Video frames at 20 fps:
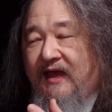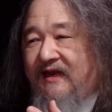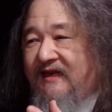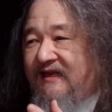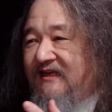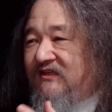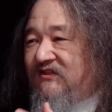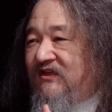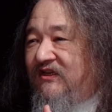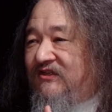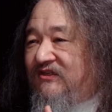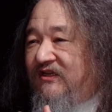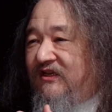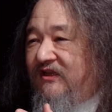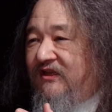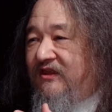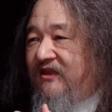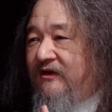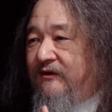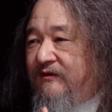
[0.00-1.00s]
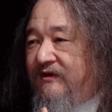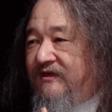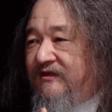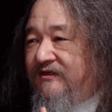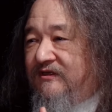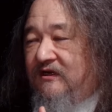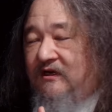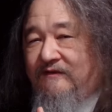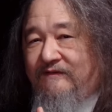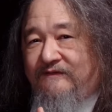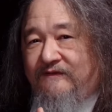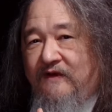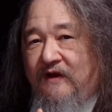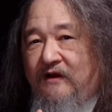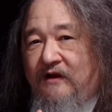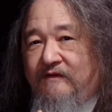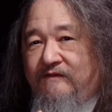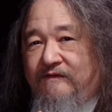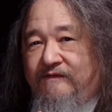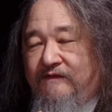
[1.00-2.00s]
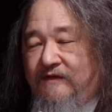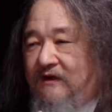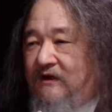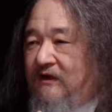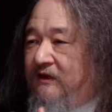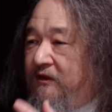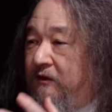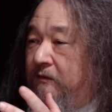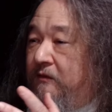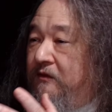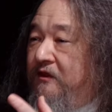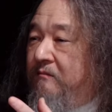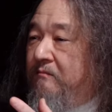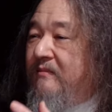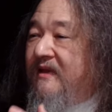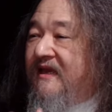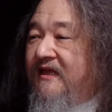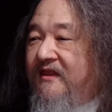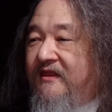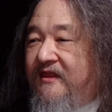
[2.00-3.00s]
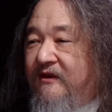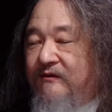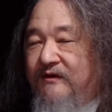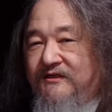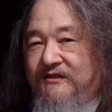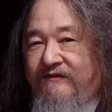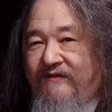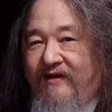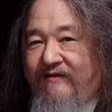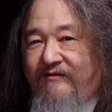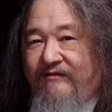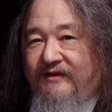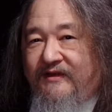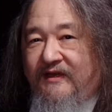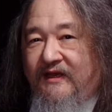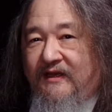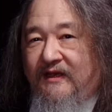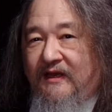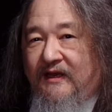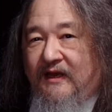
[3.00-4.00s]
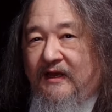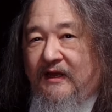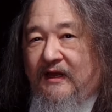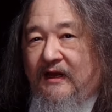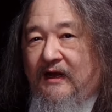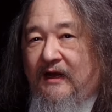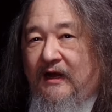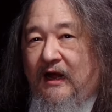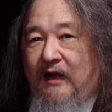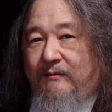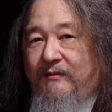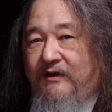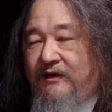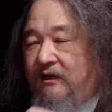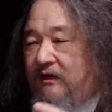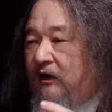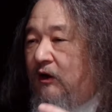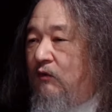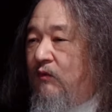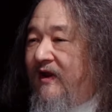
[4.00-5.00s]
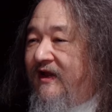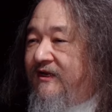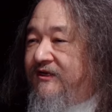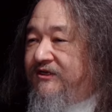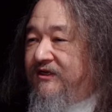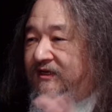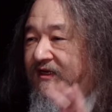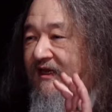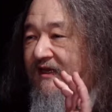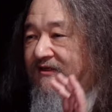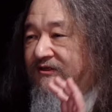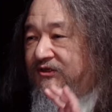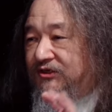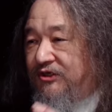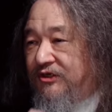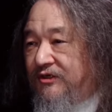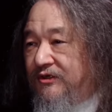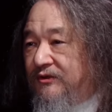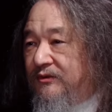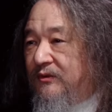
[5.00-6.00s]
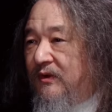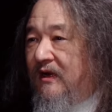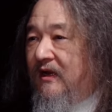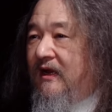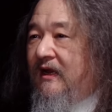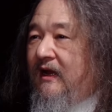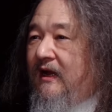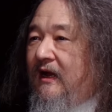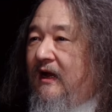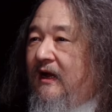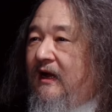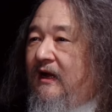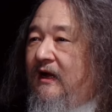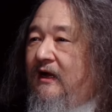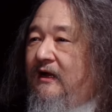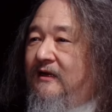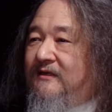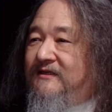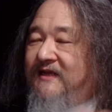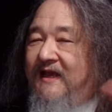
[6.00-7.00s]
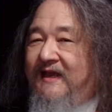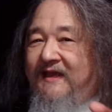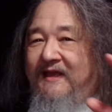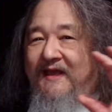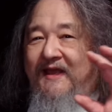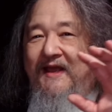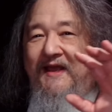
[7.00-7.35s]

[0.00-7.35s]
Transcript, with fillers: at existing theories of, of uh, the, the big theories of everything. Uh, I'm going to arrange it as two. Uh, uh take